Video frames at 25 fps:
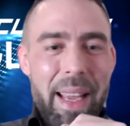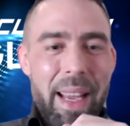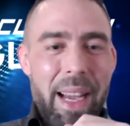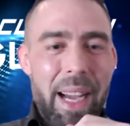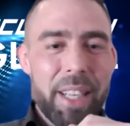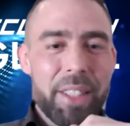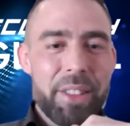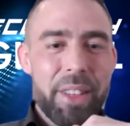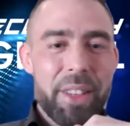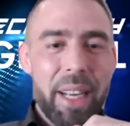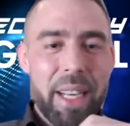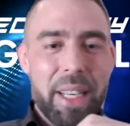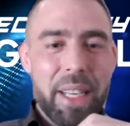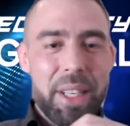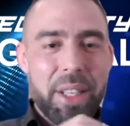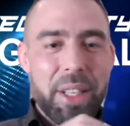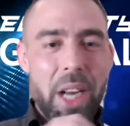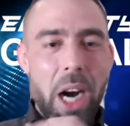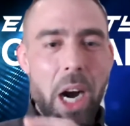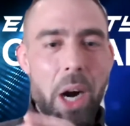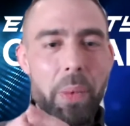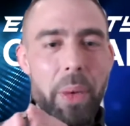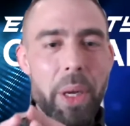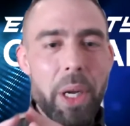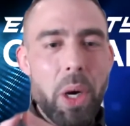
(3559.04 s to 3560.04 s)
Andreas,
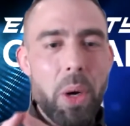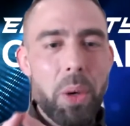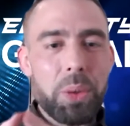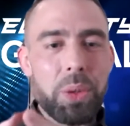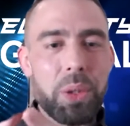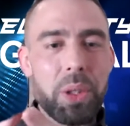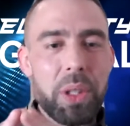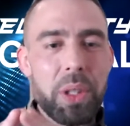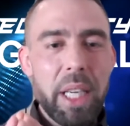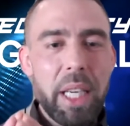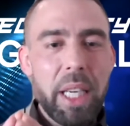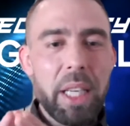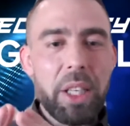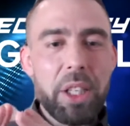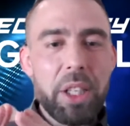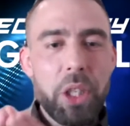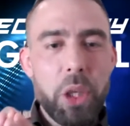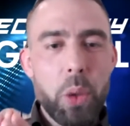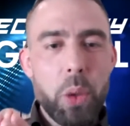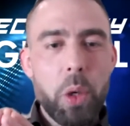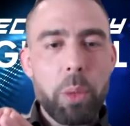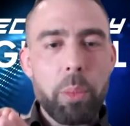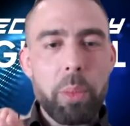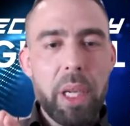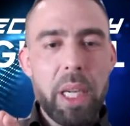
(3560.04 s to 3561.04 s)
are we going to need
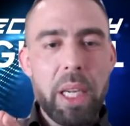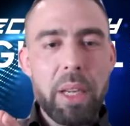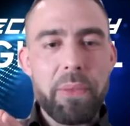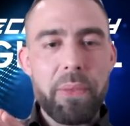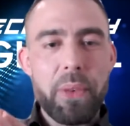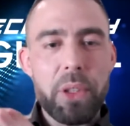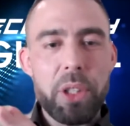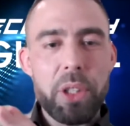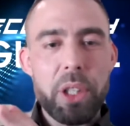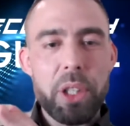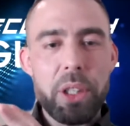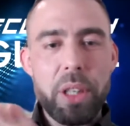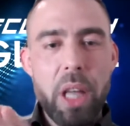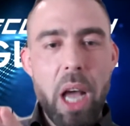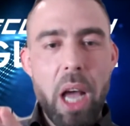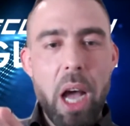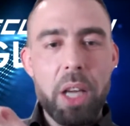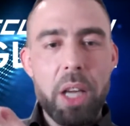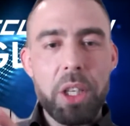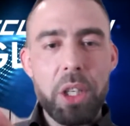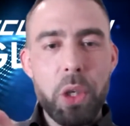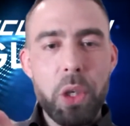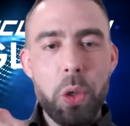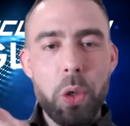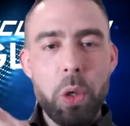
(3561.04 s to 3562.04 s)
UME for the
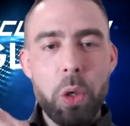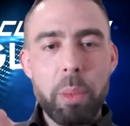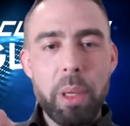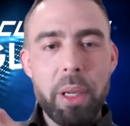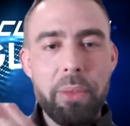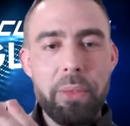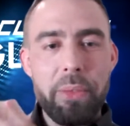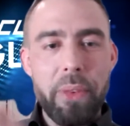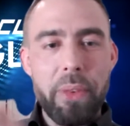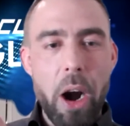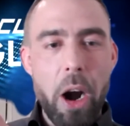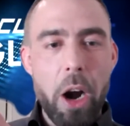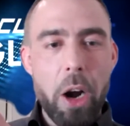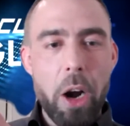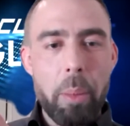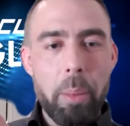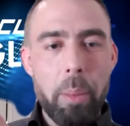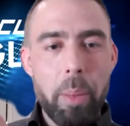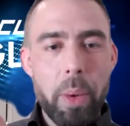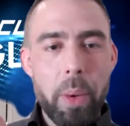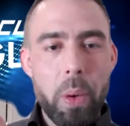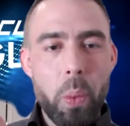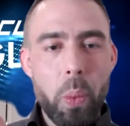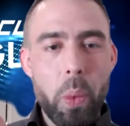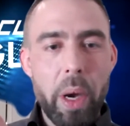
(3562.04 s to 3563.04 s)
non-UME
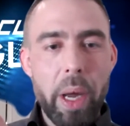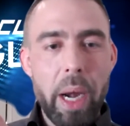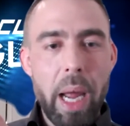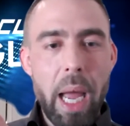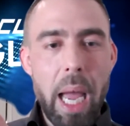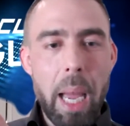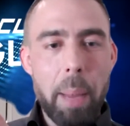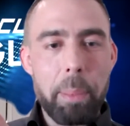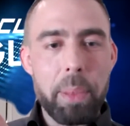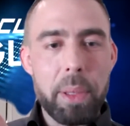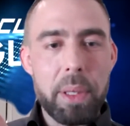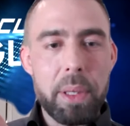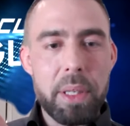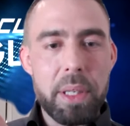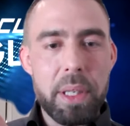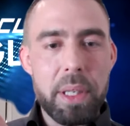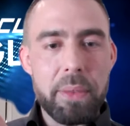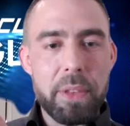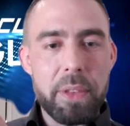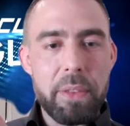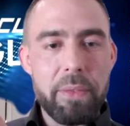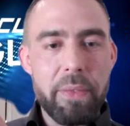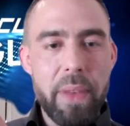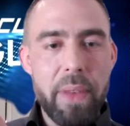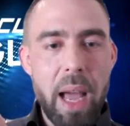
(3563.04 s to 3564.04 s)
farm? What happens
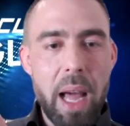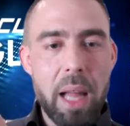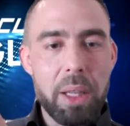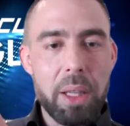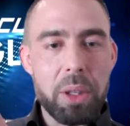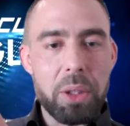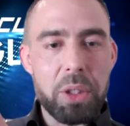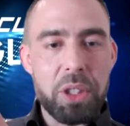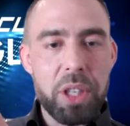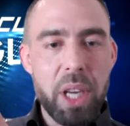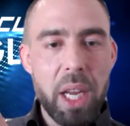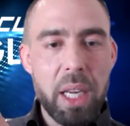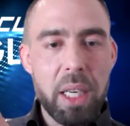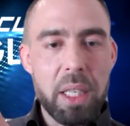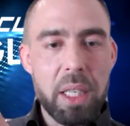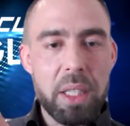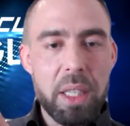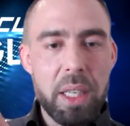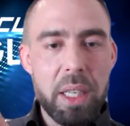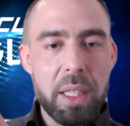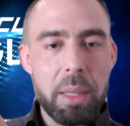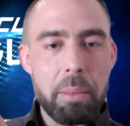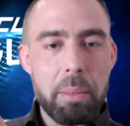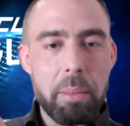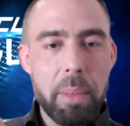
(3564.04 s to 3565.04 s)
if the value changes
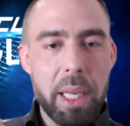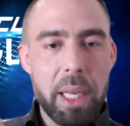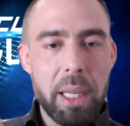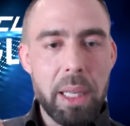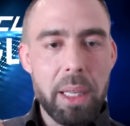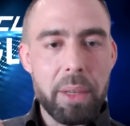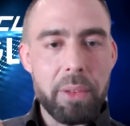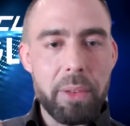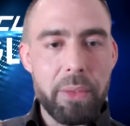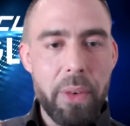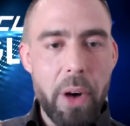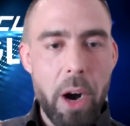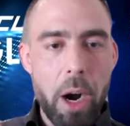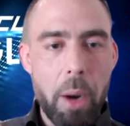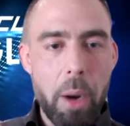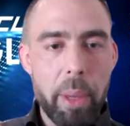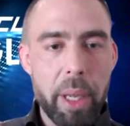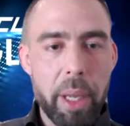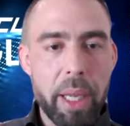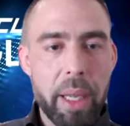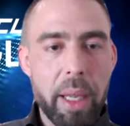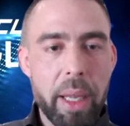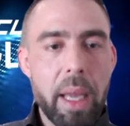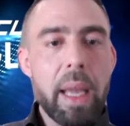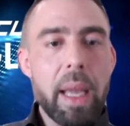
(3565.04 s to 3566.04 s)
in the middle of the
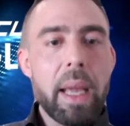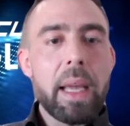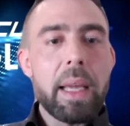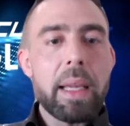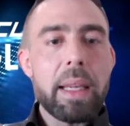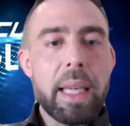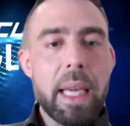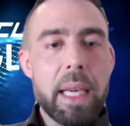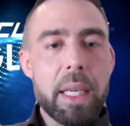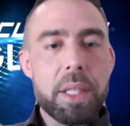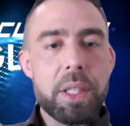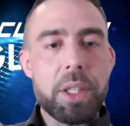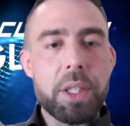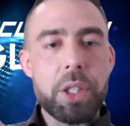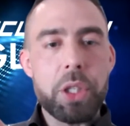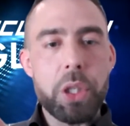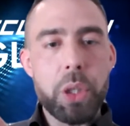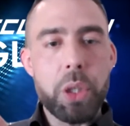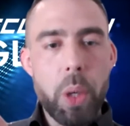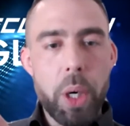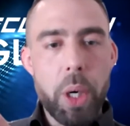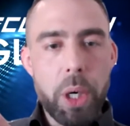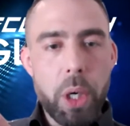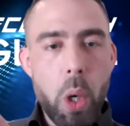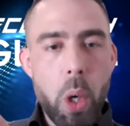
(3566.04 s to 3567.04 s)
farming? Yes,
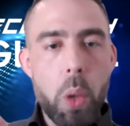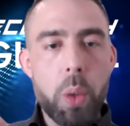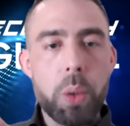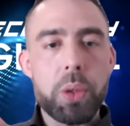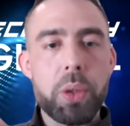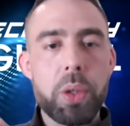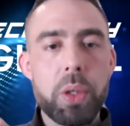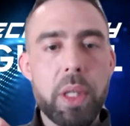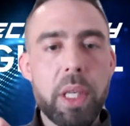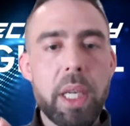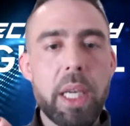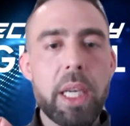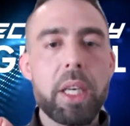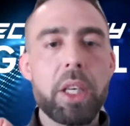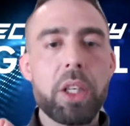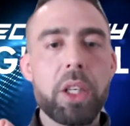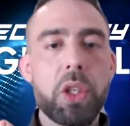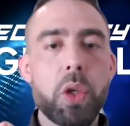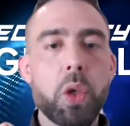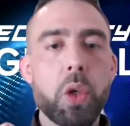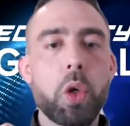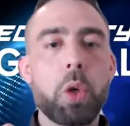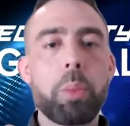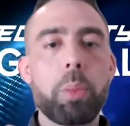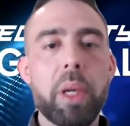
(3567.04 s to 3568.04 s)
you are going to need
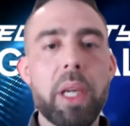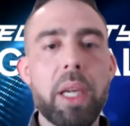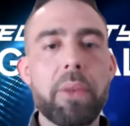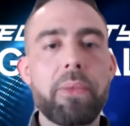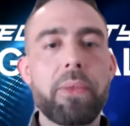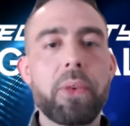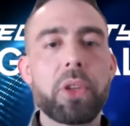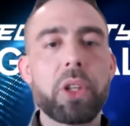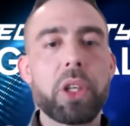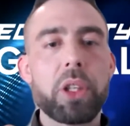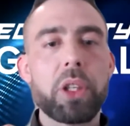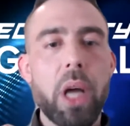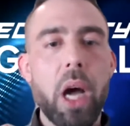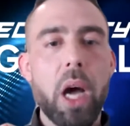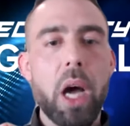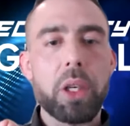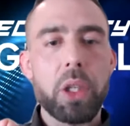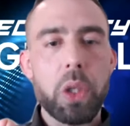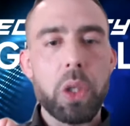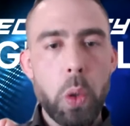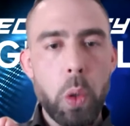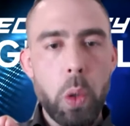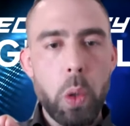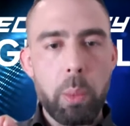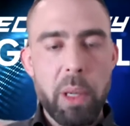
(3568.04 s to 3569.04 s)
UME for the
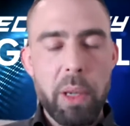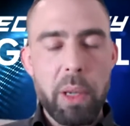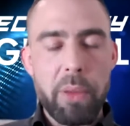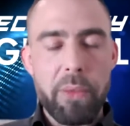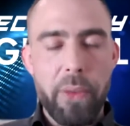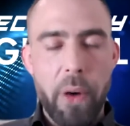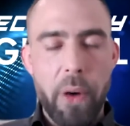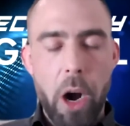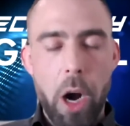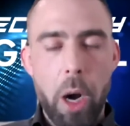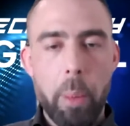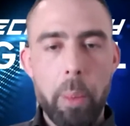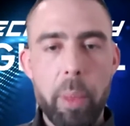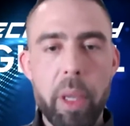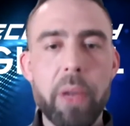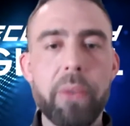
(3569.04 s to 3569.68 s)
non-UME farm.